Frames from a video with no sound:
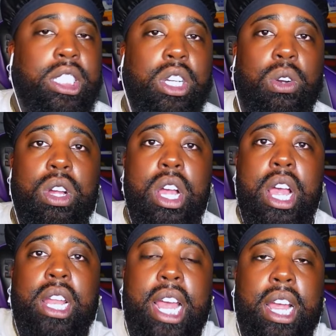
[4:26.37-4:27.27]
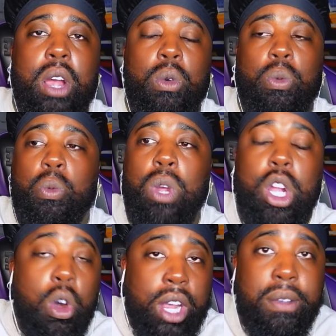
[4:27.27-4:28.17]
So, like, we
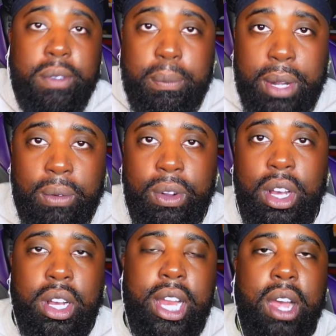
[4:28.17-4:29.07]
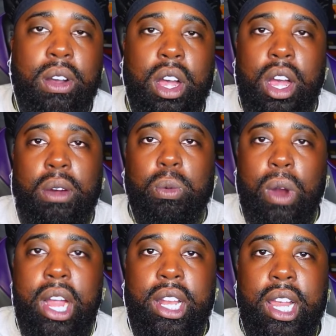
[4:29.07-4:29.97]
going to give him the benefit of the doubt of
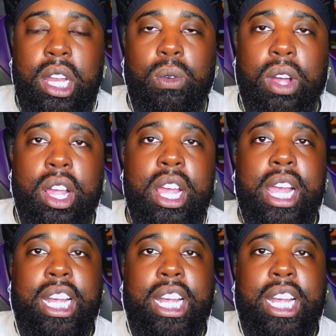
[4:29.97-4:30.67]
writing anyway.